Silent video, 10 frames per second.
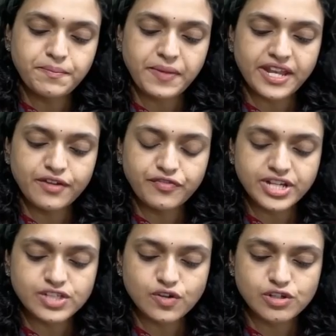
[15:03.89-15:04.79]
peripheries
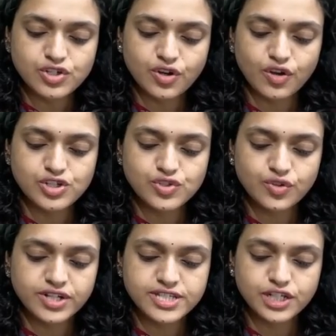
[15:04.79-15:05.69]
also
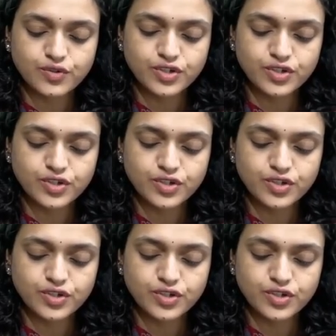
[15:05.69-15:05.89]
dissoluted.